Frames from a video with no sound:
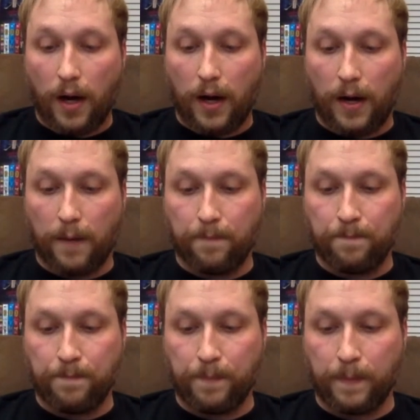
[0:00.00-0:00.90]

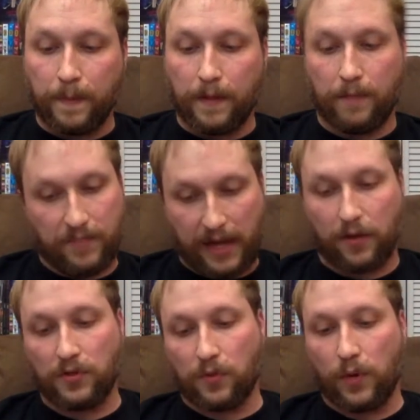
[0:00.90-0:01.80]
That
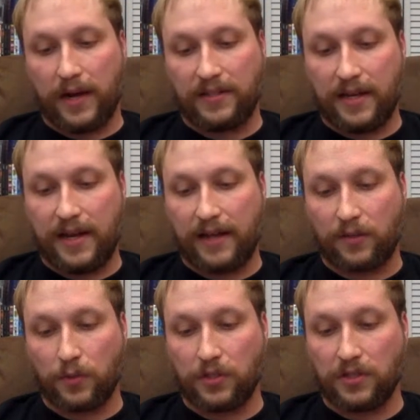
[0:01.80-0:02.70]
goes to what I said
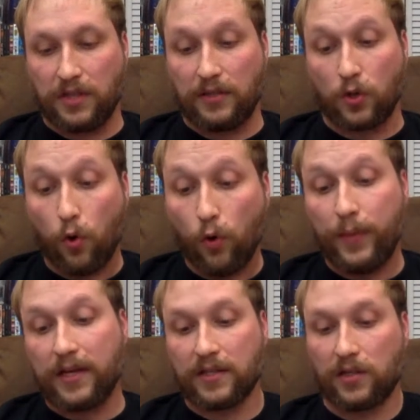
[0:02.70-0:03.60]
next, which is it's cool
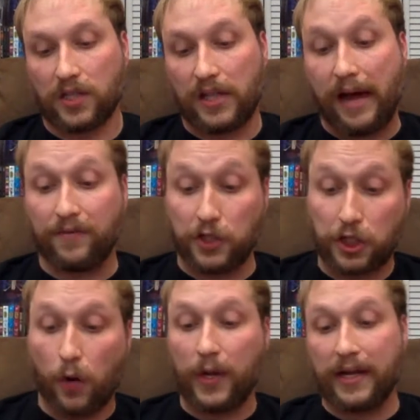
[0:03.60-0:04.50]
because there's a lot of
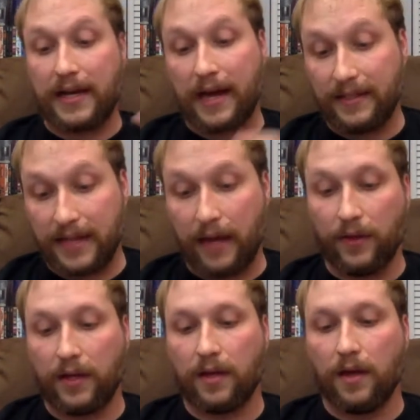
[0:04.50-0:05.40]
showing and not
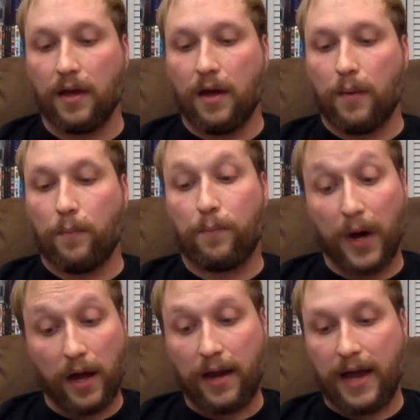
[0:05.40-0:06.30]
telling,
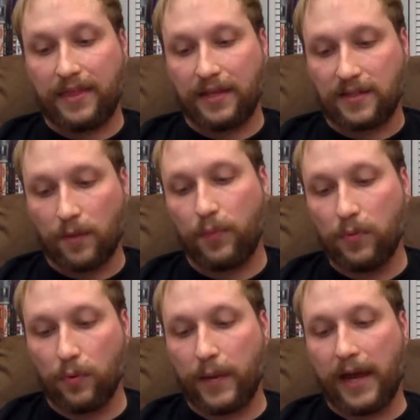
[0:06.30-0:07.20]
but I think some
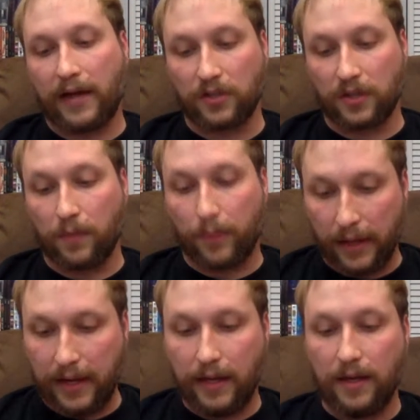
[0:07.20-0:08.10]
people may actually
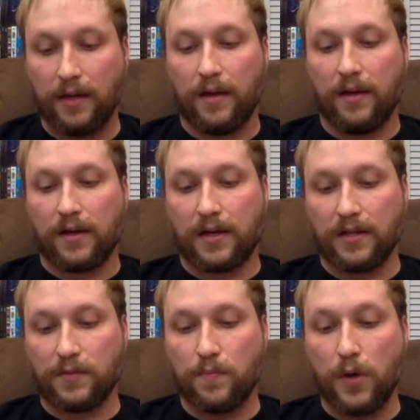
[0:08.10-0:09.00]
complain
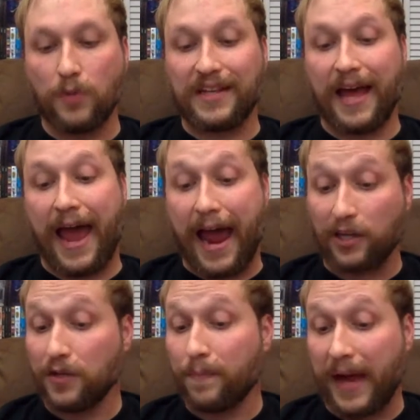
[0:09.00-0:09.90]
because most
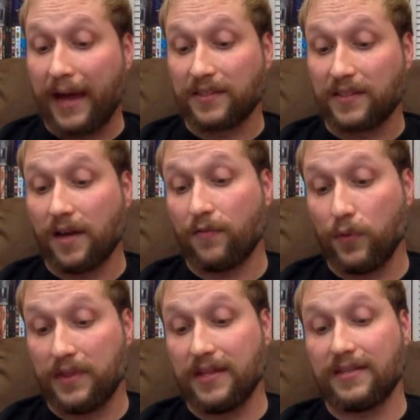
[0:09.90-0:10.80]
action-packed stuff
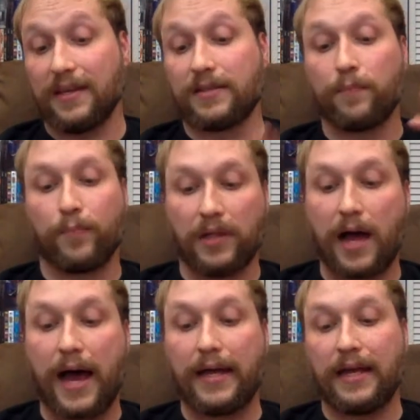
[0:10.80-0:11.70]
with this is
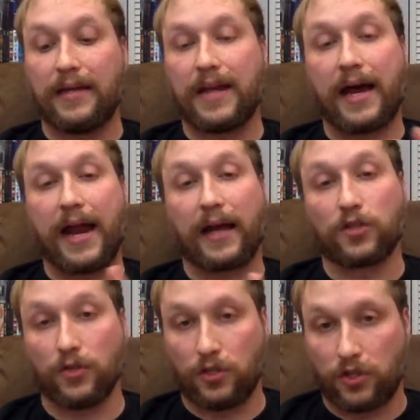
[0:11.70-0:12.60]
implied and not
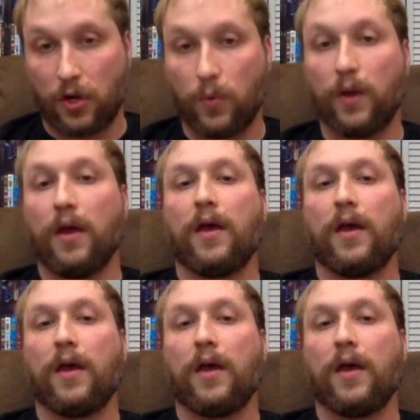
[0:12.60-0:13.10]
actually shown.